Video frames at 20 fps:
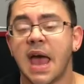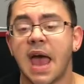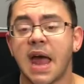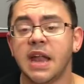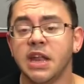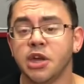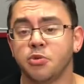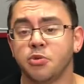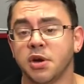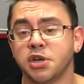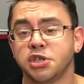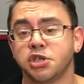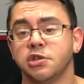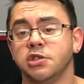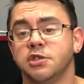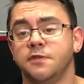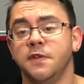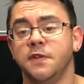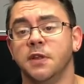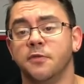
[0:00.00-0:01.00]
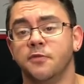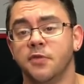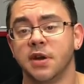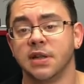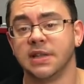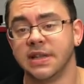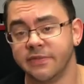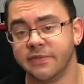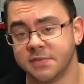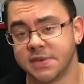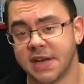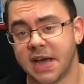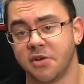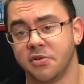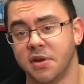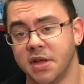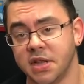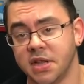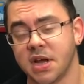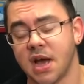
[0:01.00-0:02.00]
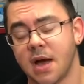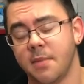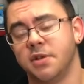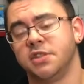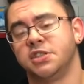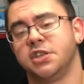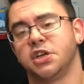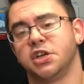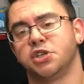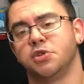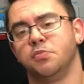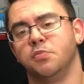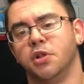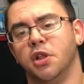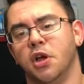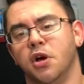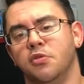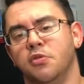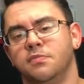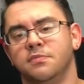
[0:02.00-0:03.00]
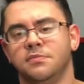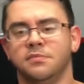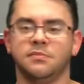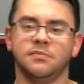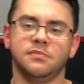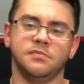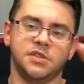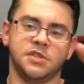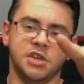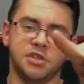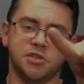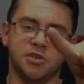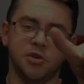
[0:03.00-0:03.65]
Any questions, feel free to leave them down in the comment section below. See you